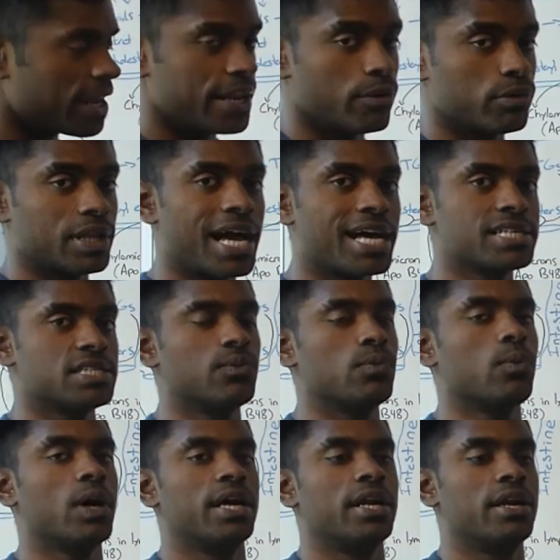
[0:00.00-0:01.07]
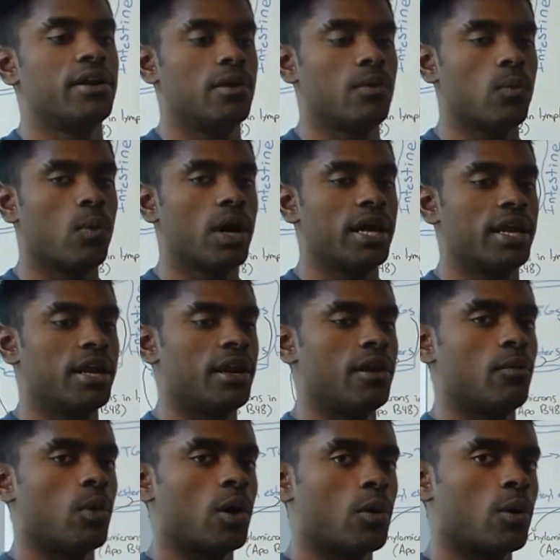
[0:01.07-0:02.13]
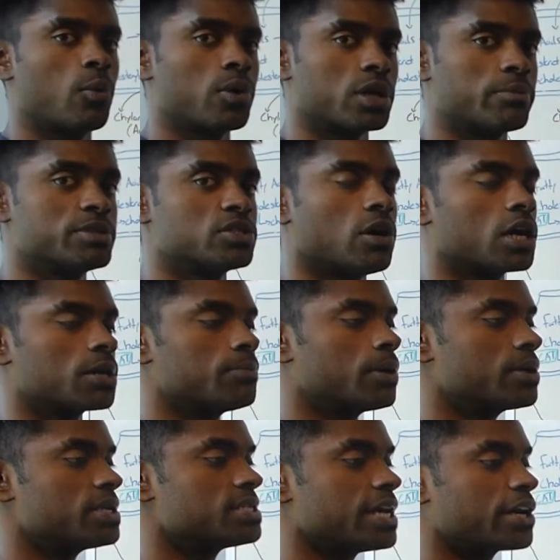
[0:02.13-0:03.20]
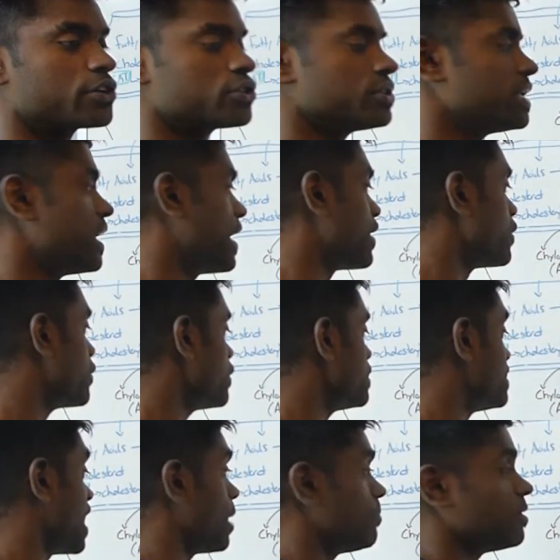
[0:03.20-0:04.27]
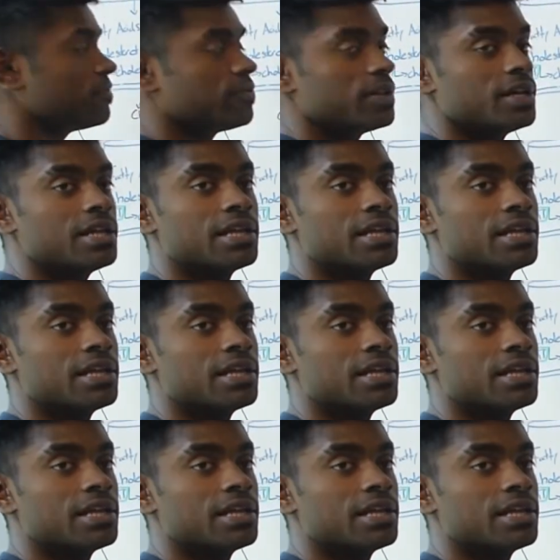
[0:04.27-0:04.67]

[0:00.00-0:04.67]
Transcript: Now lastly, what, what, what we're going to be talking about is actually a good type of